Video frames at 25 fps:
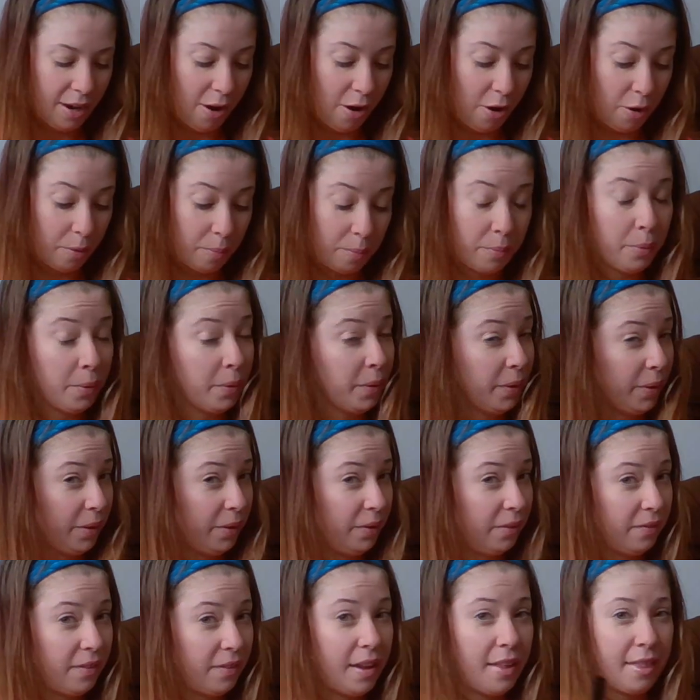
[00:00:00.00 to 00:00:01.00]
or
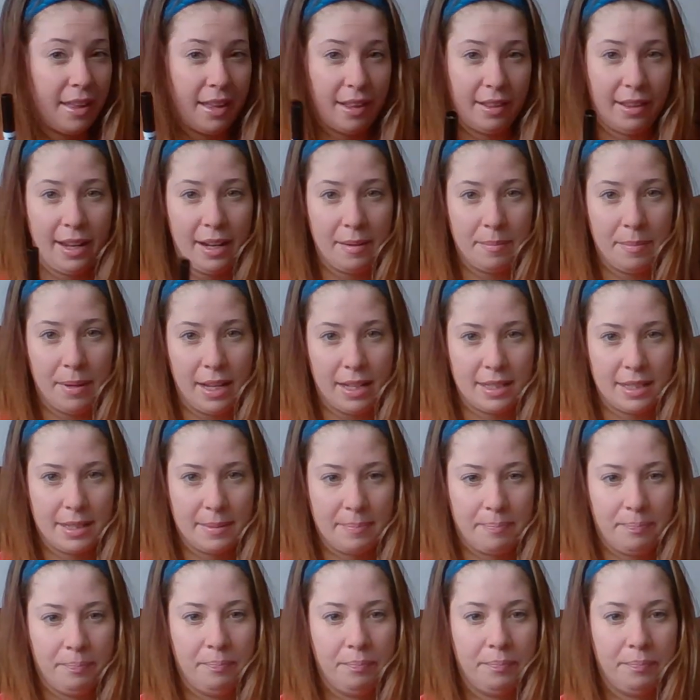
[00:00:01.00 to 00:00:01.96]
prove that light bends.